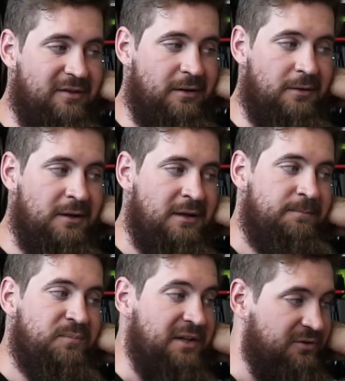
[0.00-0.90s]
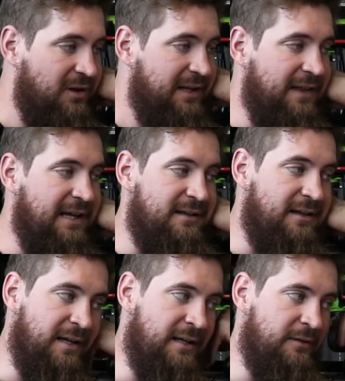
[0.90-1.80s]
So I tried
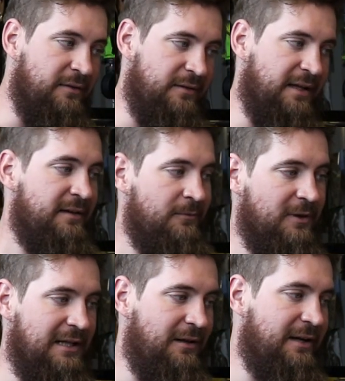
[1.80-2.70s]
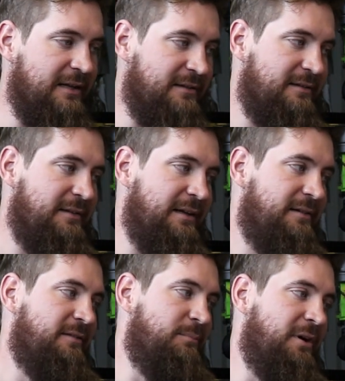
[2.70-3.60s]
that and they didn't really like it.
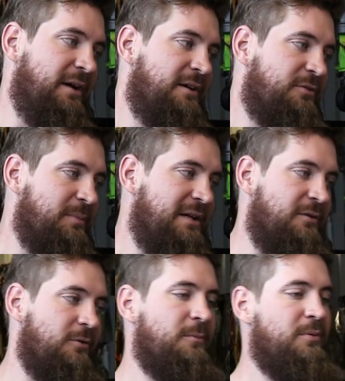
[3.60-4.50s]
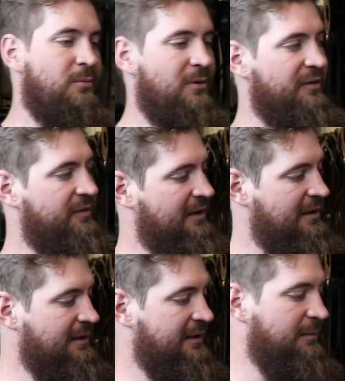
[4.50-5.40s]
My 100 meter group was
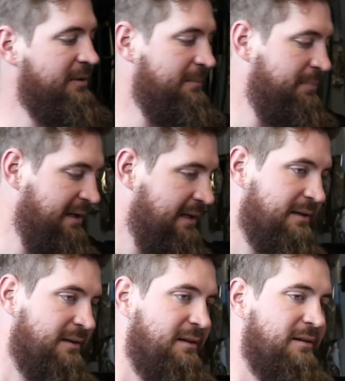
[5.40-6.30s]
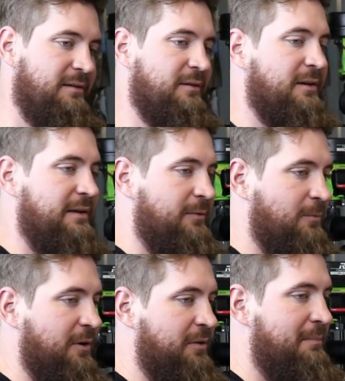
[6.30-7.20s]
a little bit big, not
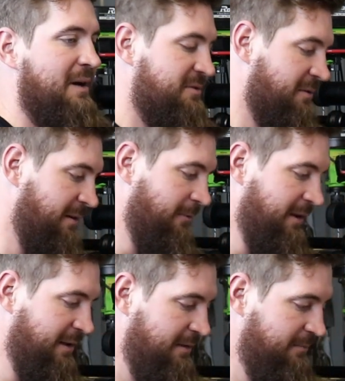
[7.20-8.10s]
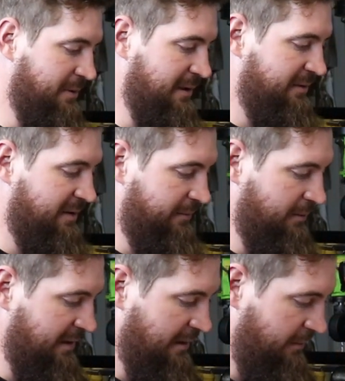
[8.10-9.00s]
even worth measuring really, but let's have a
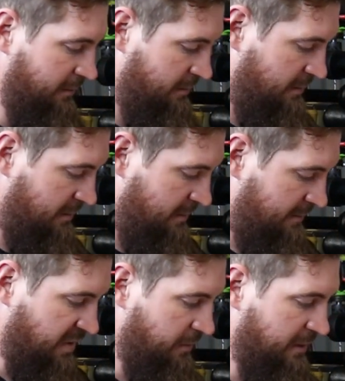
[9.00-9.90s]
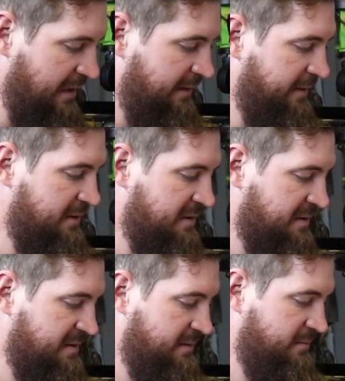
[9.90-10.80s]
looky-loo. 2.5
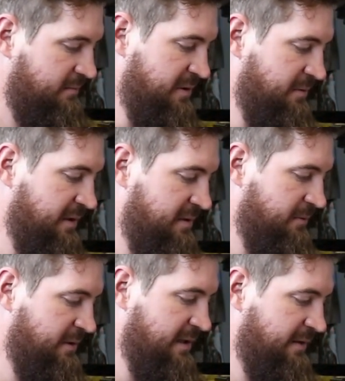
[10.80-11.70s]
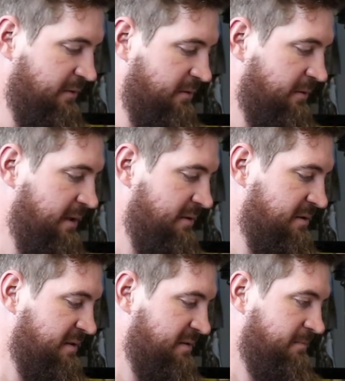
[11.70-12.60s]
inches, between 2.5 and 3
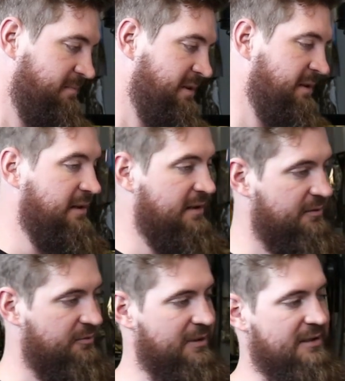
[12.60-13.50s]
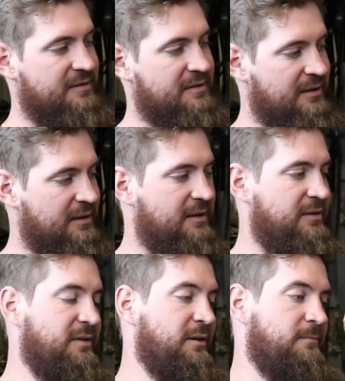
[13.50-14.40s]
inches at 100 meters.
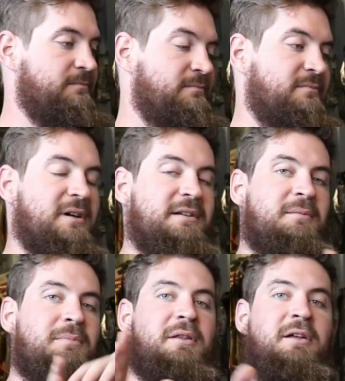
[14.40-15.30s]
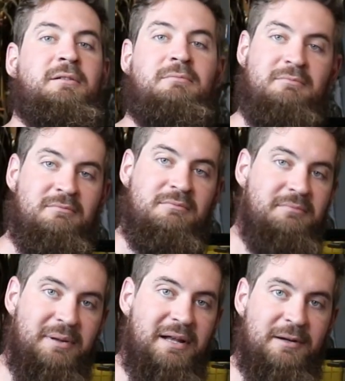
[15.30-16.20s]
So I didn't bother
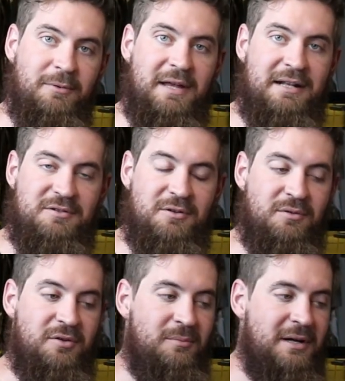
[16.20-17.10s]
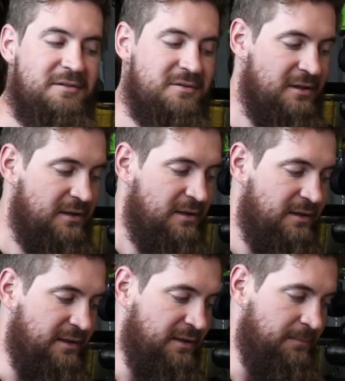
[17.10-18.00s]
playing with that tune too much.
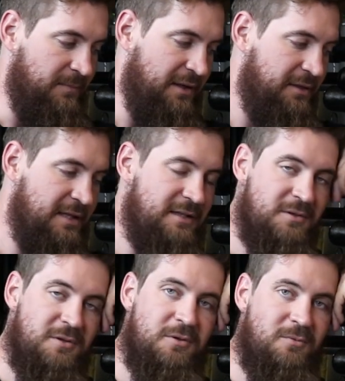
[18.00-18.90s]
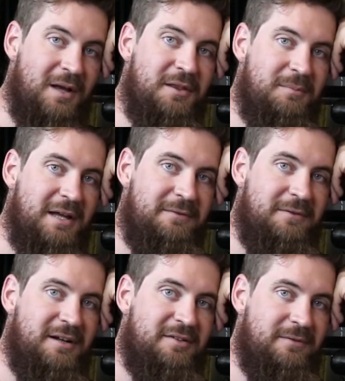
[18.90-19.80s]
I think you could run them that
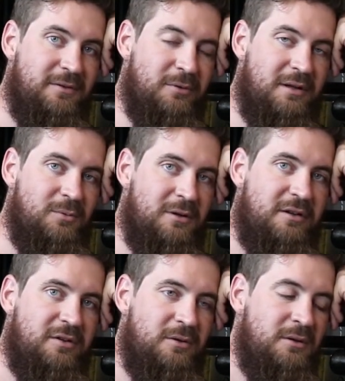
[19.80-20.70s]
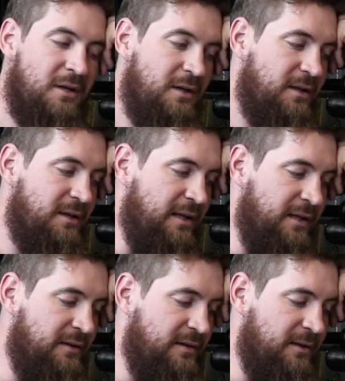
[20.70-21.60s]
fast if you really wanted to,
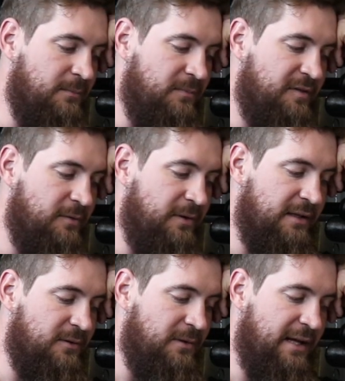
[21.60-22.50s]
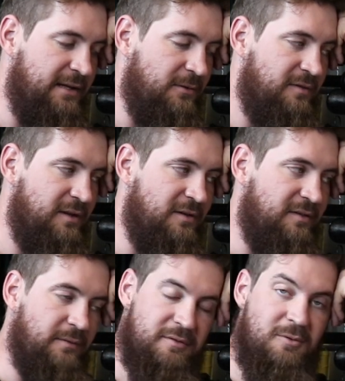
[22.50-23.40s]
and still get good accuracy,
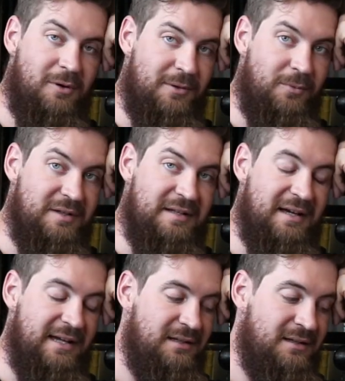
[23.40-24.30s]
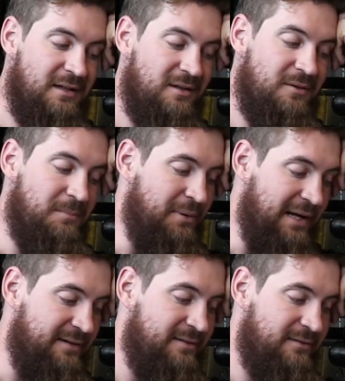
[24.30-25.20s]
because that was quite a windy day.
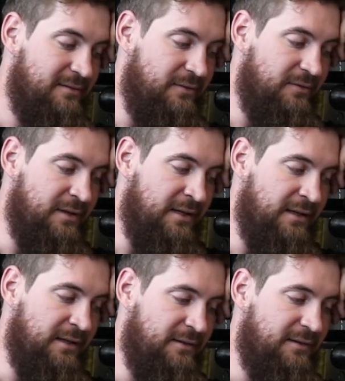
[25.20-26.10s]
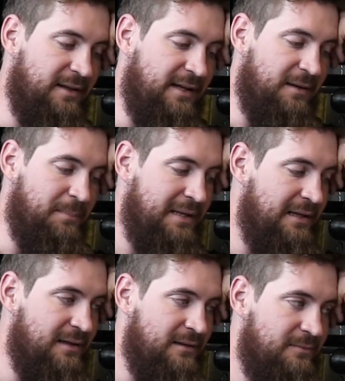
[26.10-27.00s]
But they
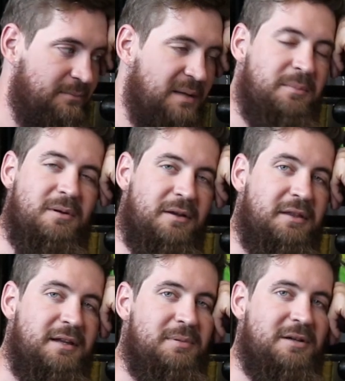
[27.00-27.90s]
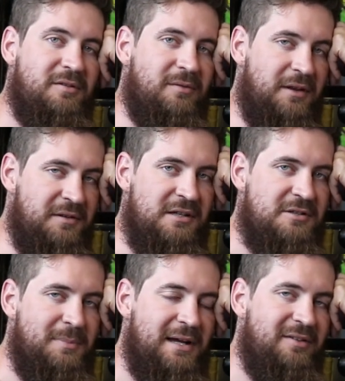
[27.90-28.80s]
appear, maybe, I think because of the
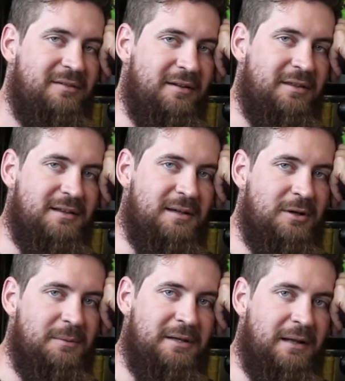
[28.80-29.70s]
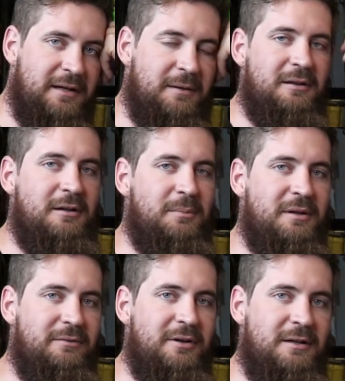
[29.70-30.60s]
dish base, I think there might be like a little
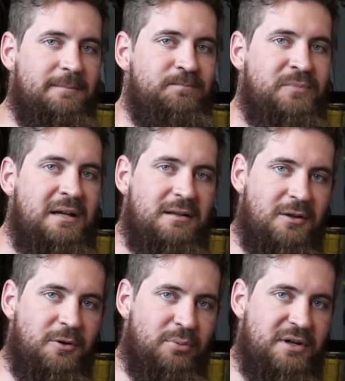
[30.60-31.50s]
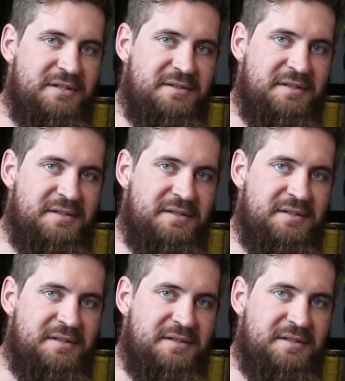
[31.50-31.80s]
bit of a low pressure